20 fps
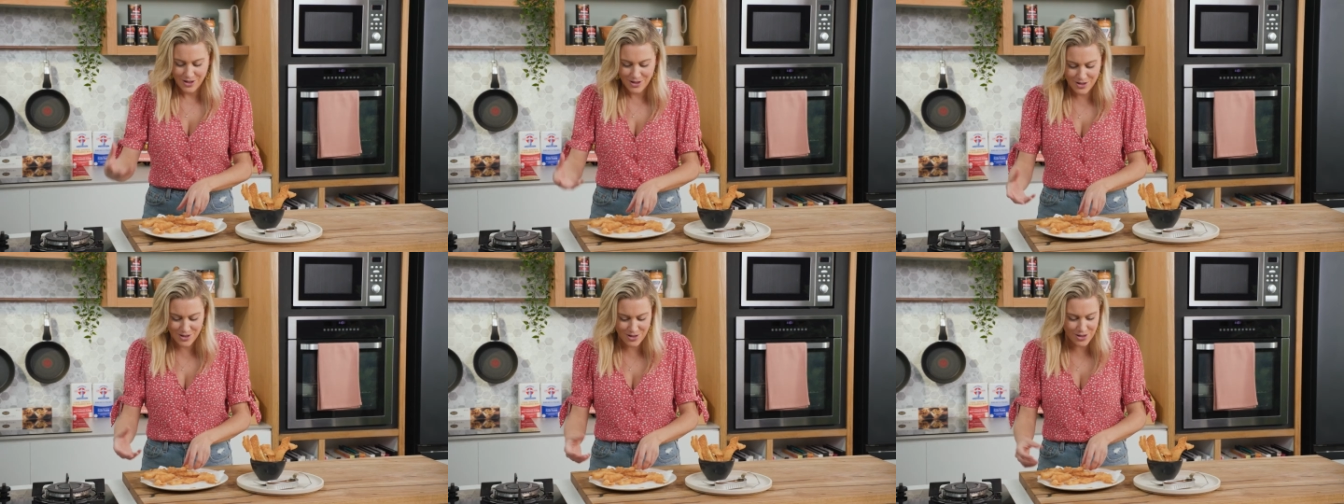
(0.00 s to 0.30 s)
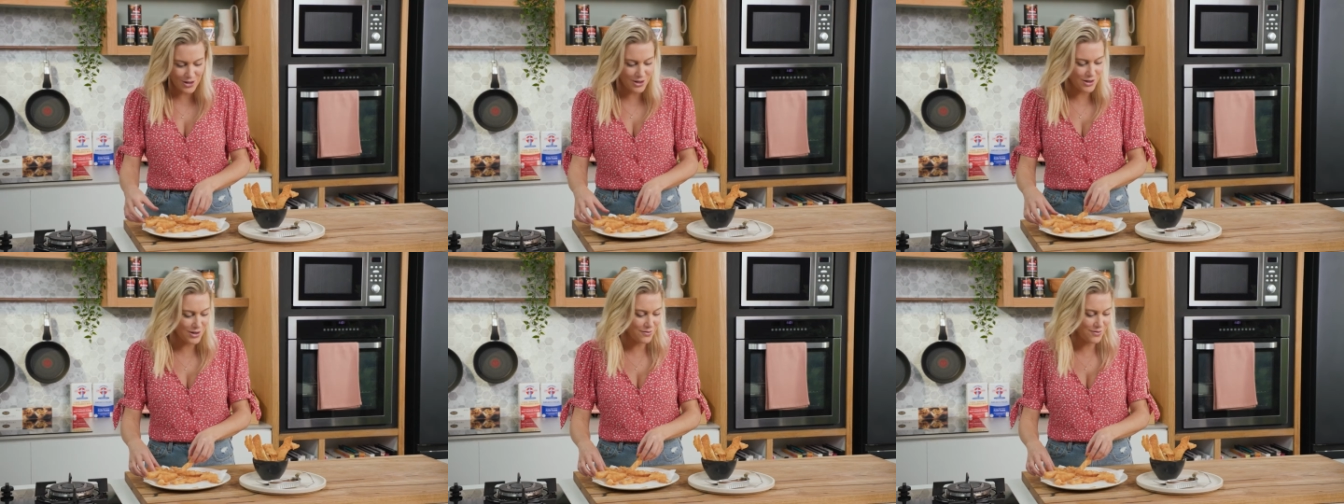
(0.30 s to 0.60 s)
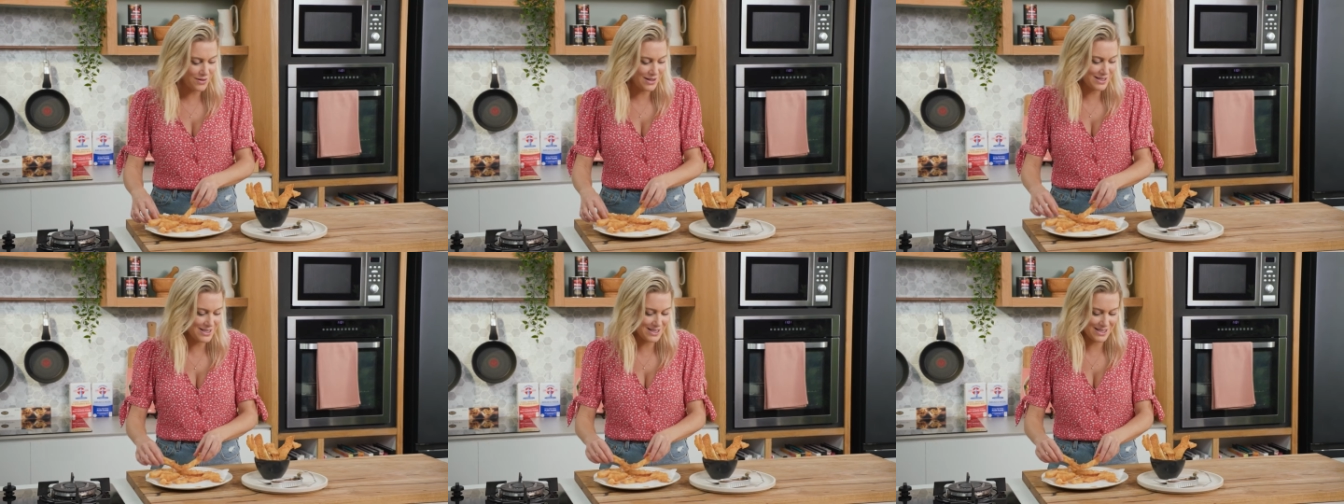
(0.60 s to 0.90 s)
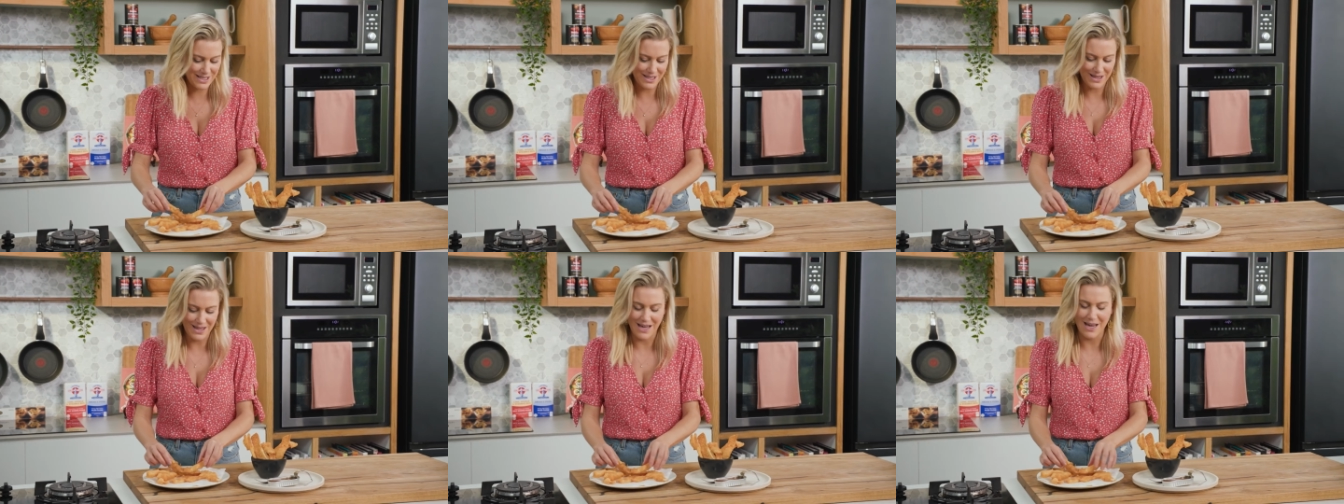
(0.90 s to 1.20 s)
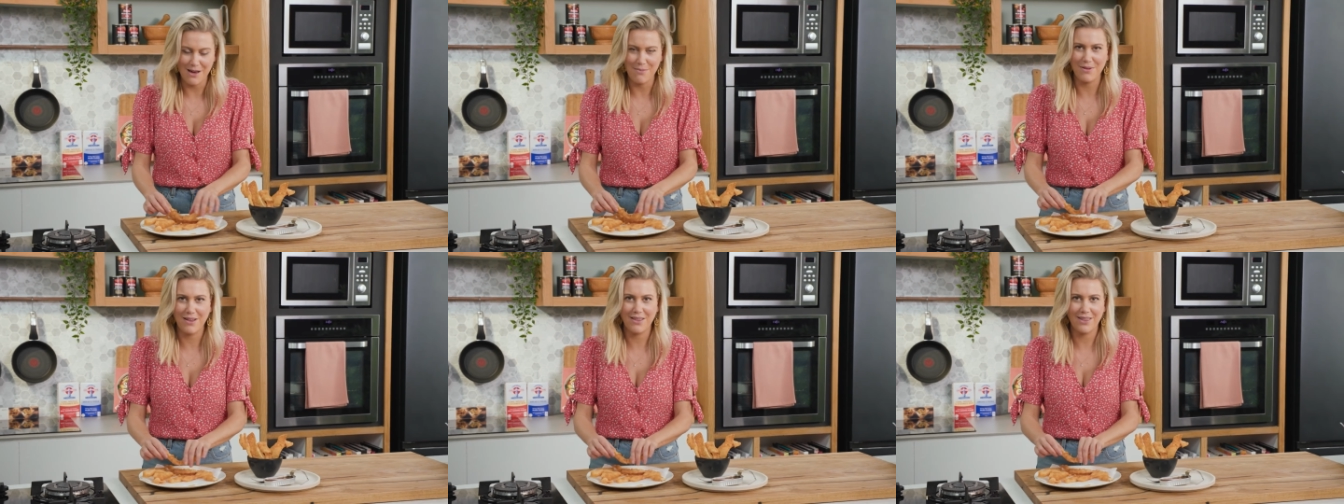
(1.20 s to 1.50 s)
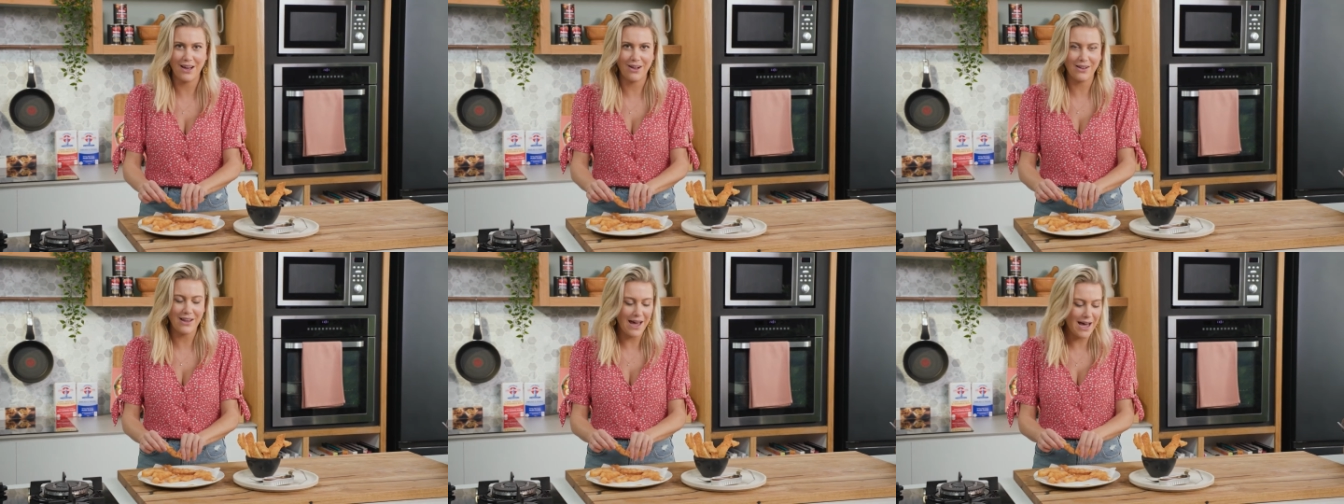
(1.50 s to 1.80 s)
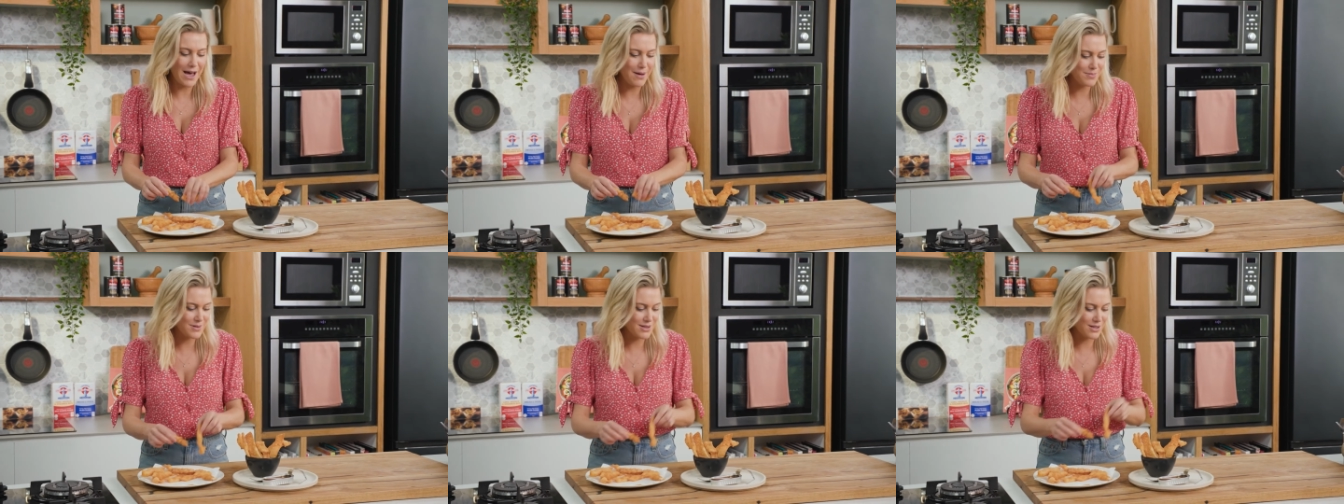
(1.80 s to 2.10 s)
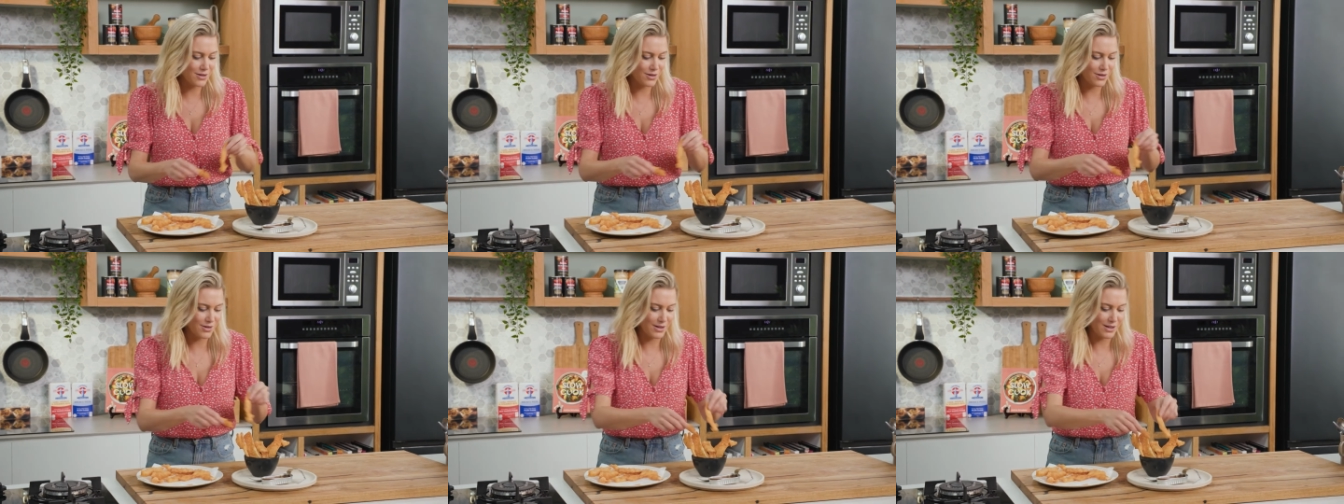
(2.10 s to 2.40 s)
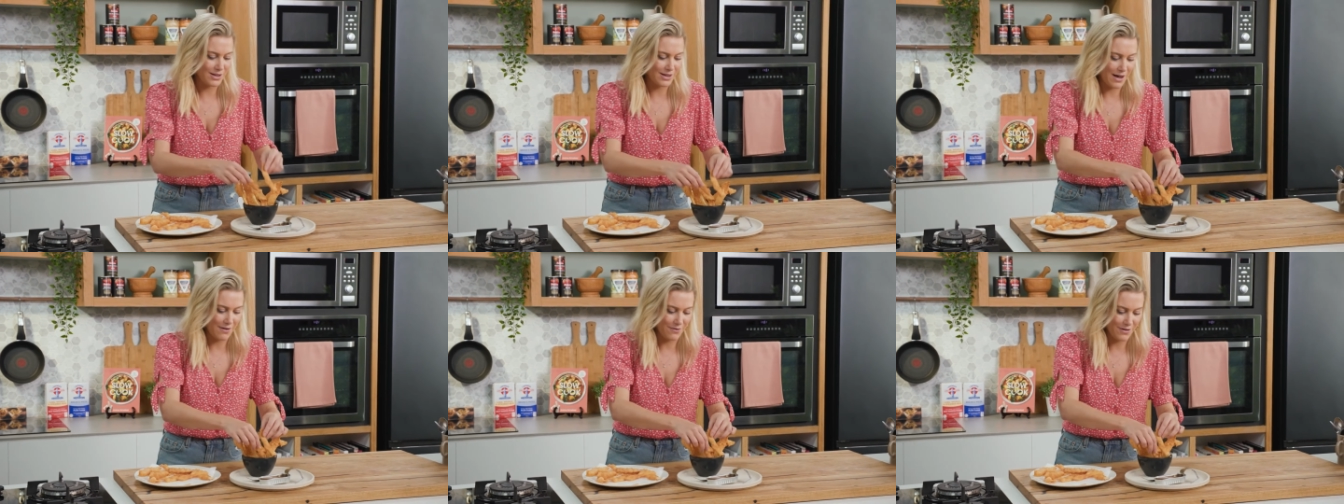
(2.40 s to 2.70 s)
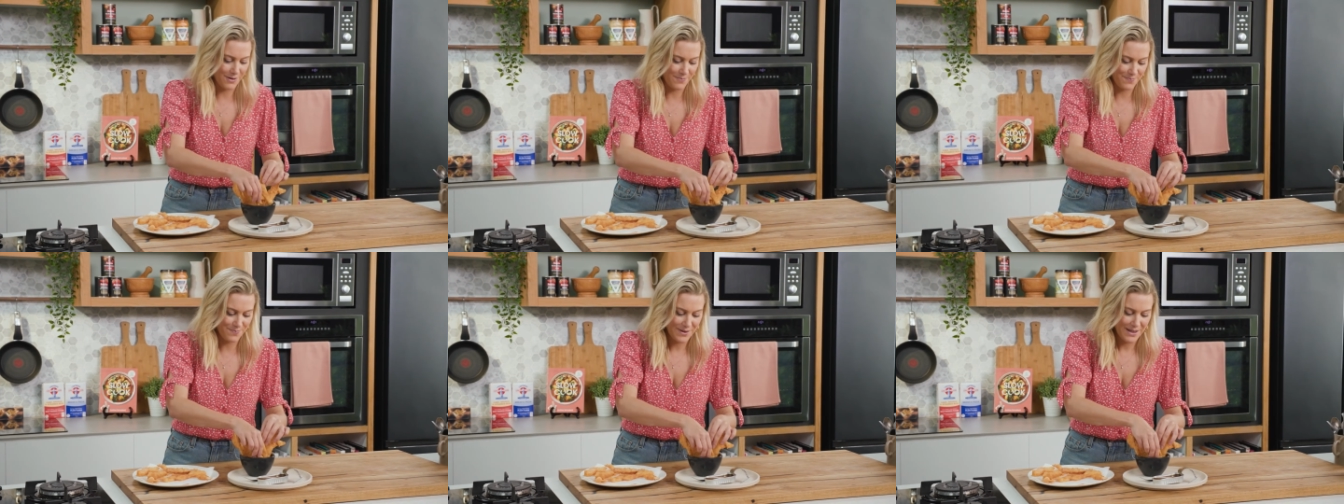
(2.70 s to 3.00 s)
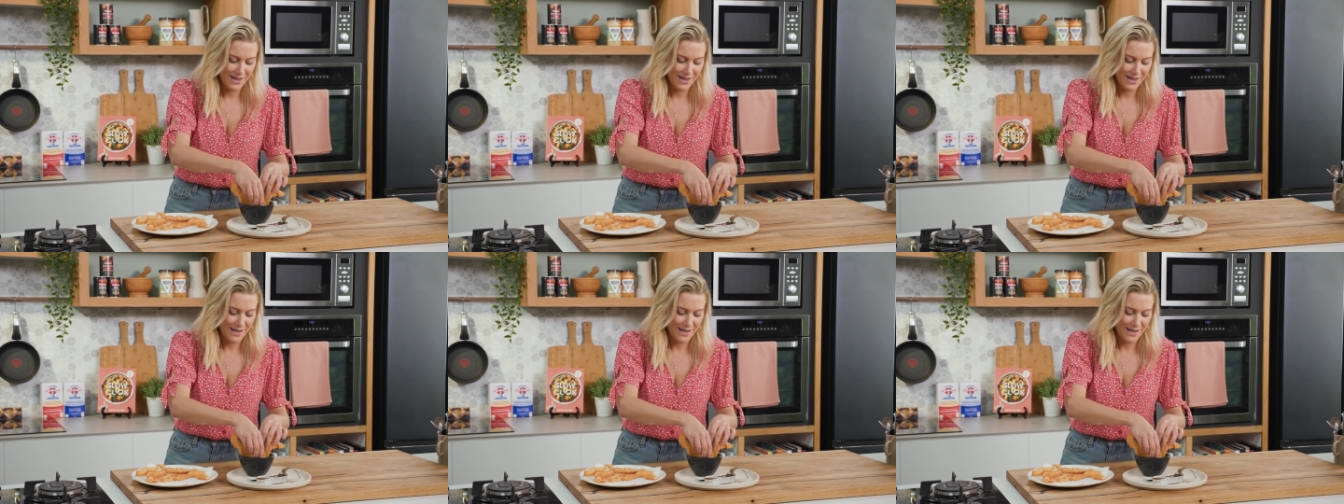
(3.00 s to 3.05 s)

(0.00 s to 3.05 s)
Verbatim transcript: serve this to them. They'll absolutely love it.